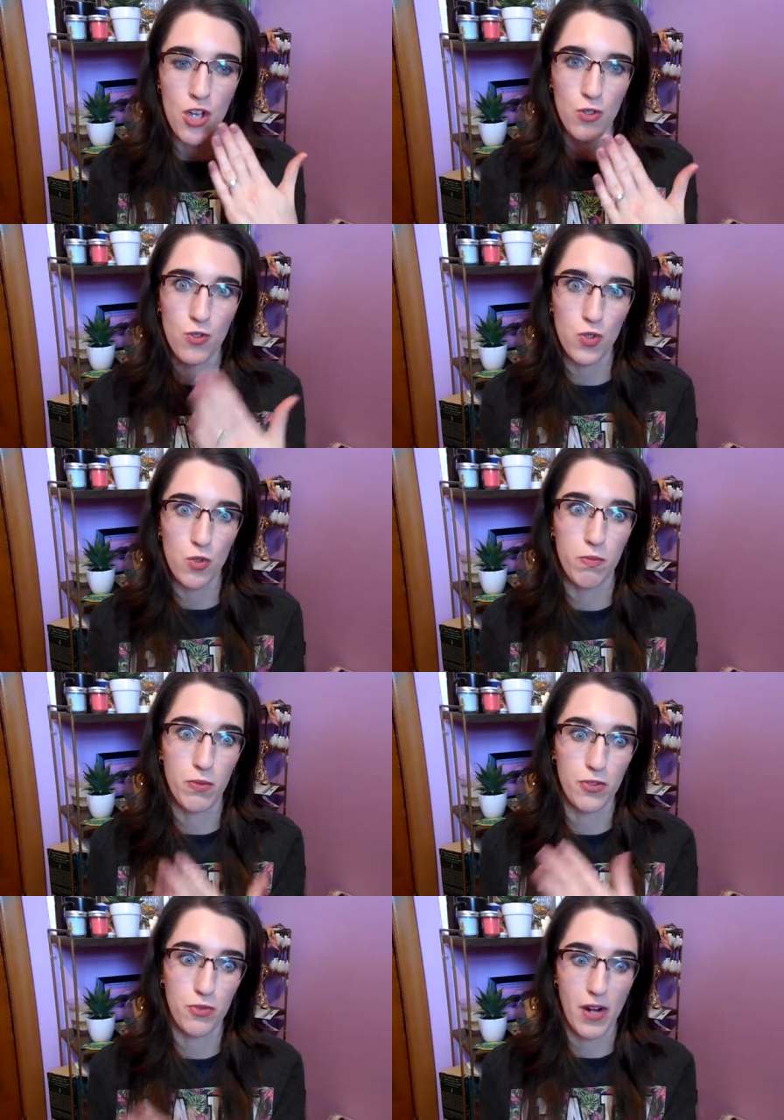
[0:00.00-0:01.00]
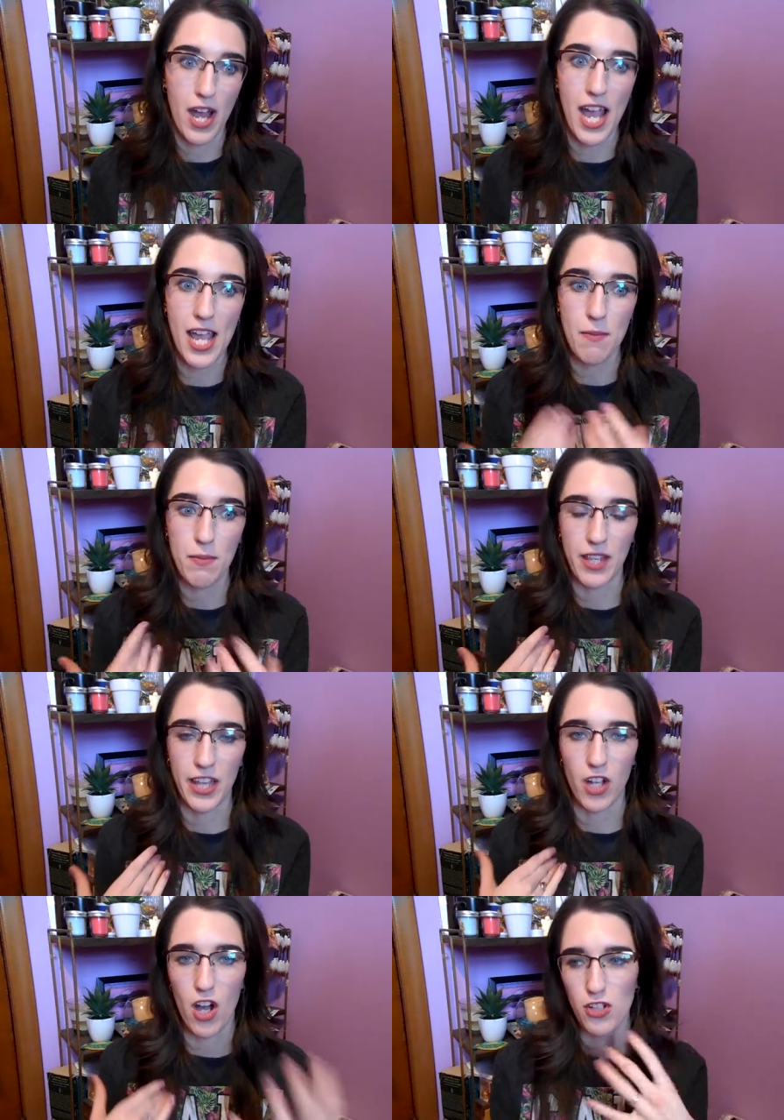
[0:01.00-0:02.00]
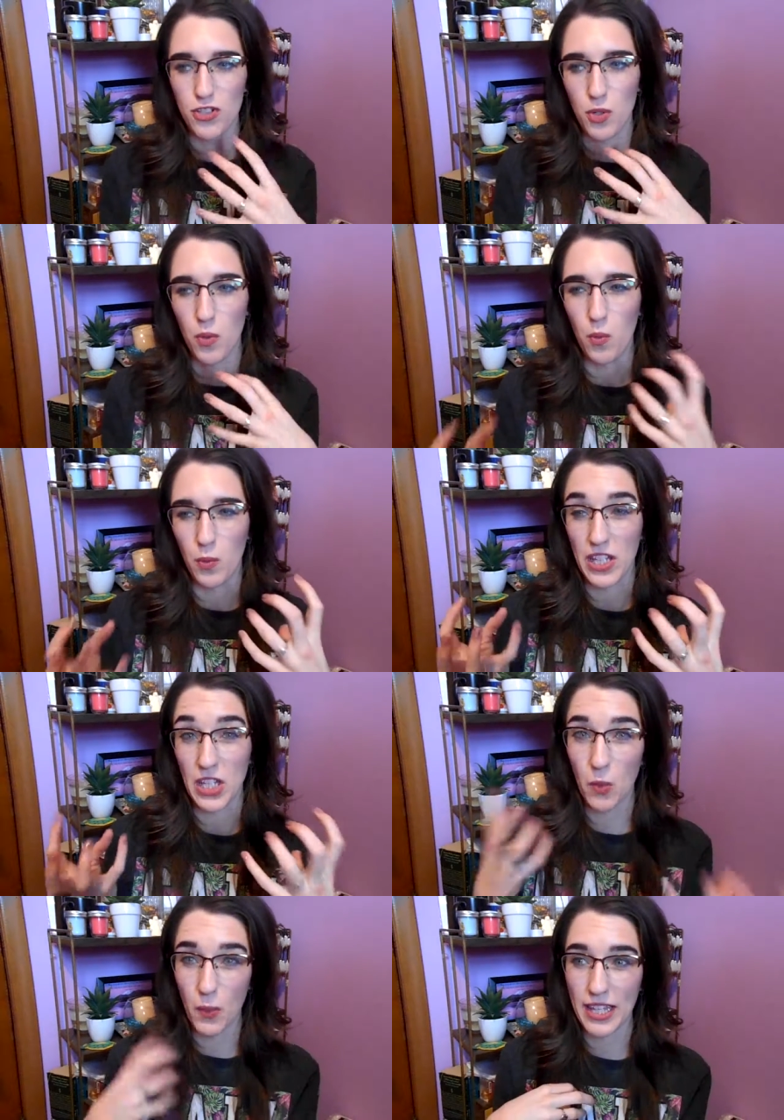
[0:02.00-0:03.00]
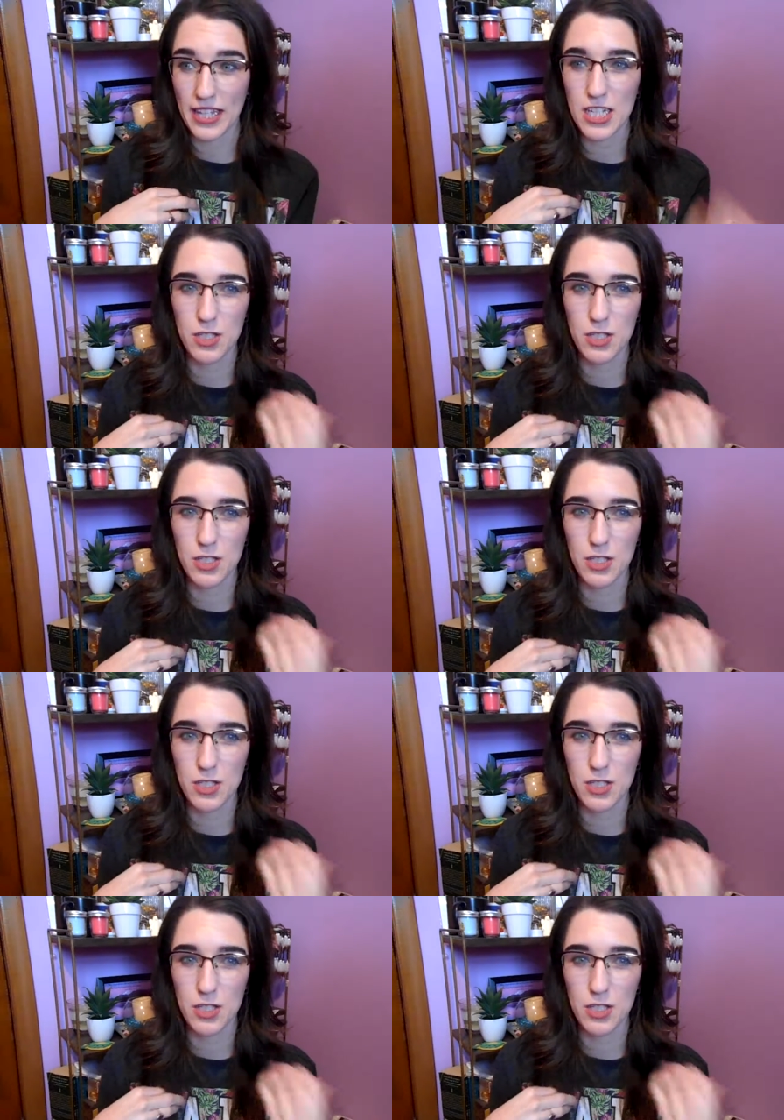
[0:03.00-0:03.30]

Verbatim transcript: super dry, but like also really oily,